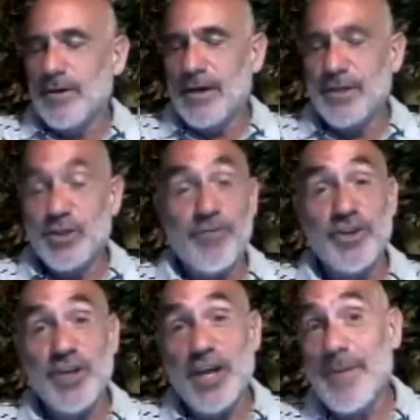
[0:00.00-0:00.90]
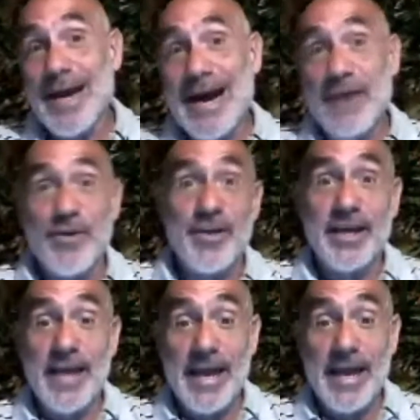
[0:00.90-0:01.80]
So if there's anybody out there that
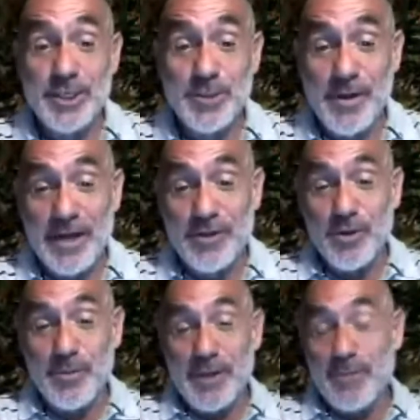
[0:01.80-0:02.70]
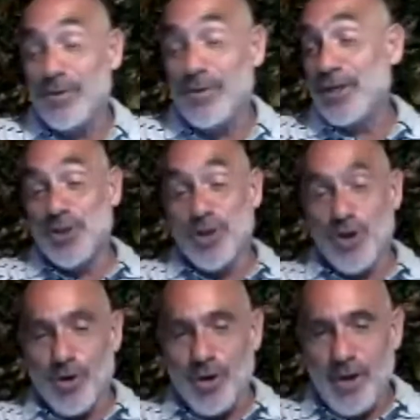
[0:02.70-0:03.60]
can explain that to me, please do.